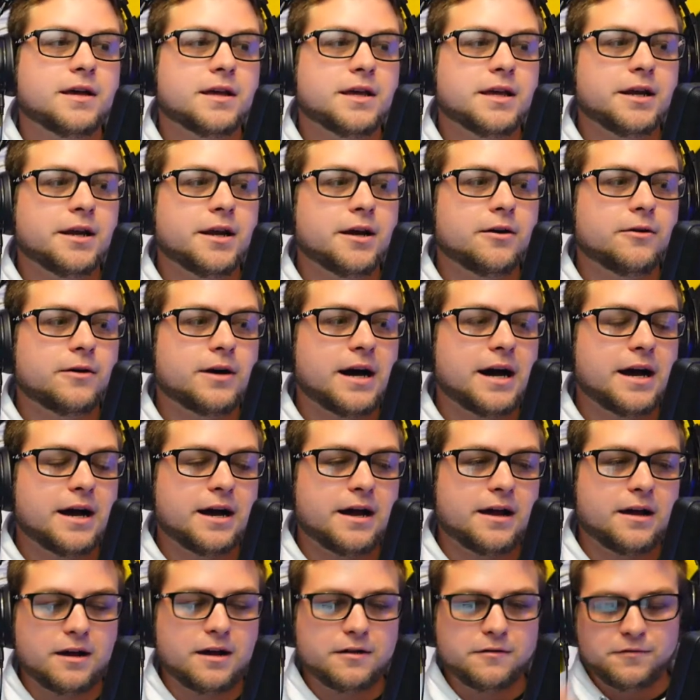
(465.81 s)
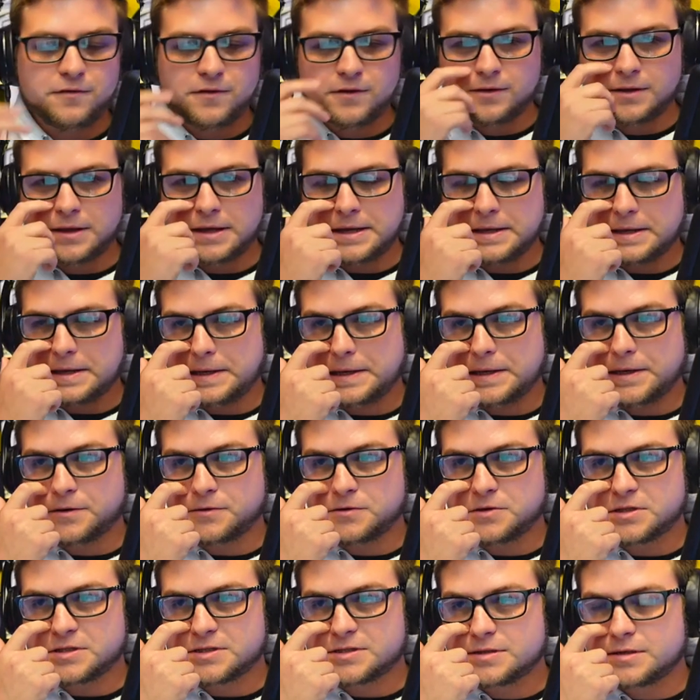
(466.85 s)
You know, I, I feel like, you know,
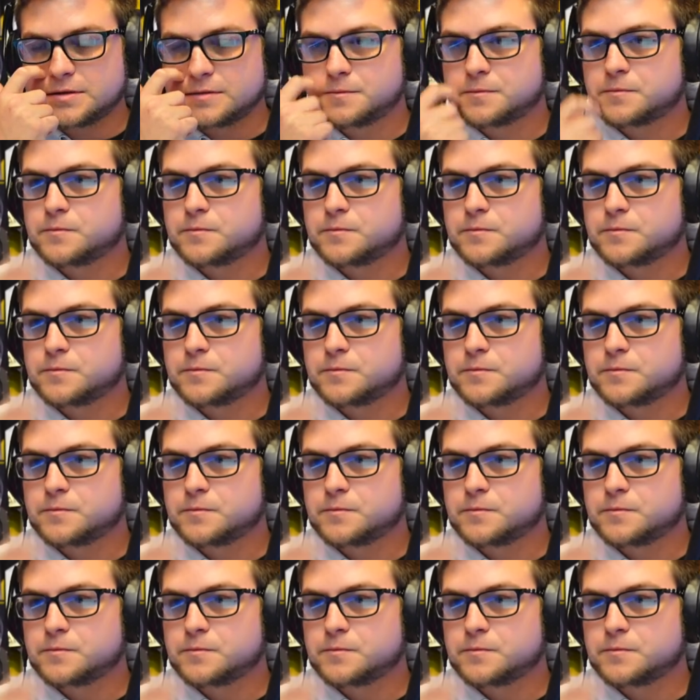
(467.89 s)
just